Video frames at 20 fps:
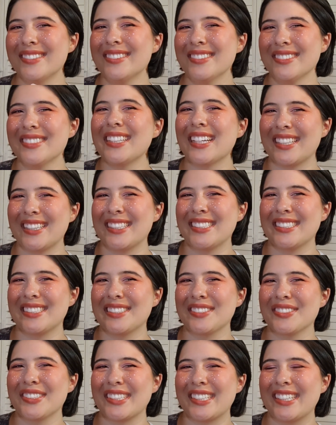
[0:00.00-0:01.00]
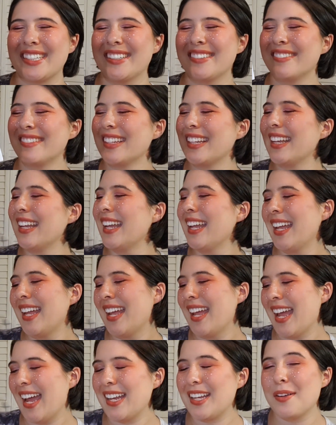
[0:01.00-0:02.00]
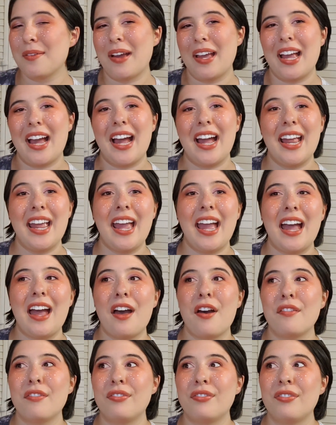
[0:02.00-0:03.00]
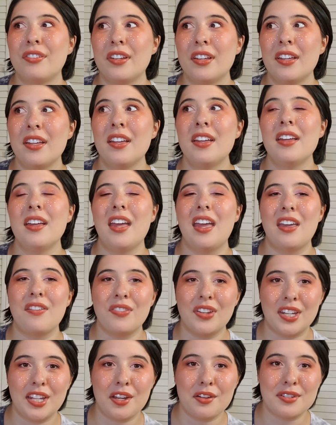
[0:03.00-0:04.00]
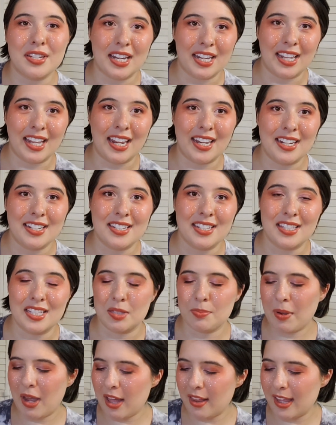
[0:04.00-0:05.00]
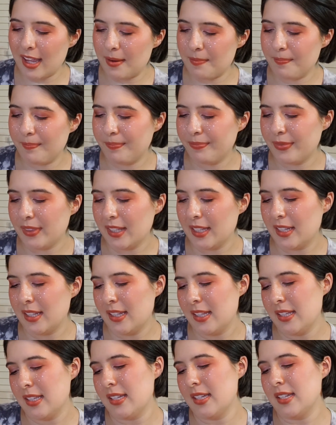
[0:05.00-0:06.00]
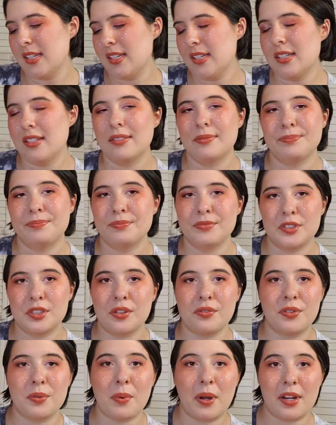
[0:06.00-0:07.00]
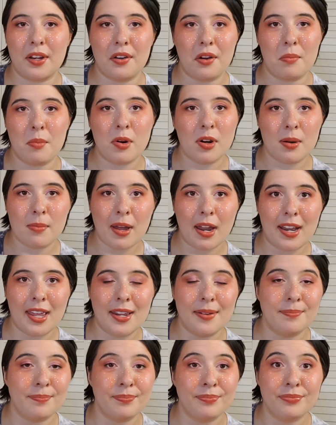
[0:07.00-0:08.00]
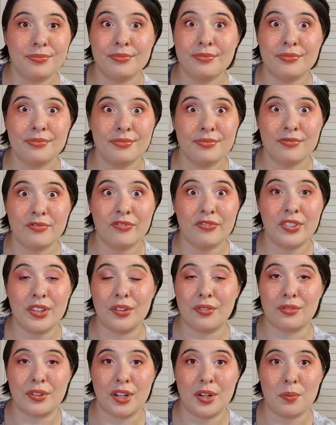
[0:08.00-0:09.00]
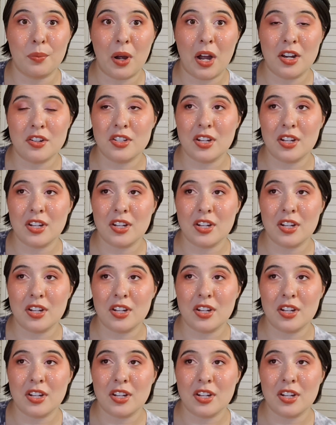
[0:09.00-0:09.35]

I think she's real cute. Anyway, I have a video dedicated to this palette. So if you want to know more about it, feel free and watch.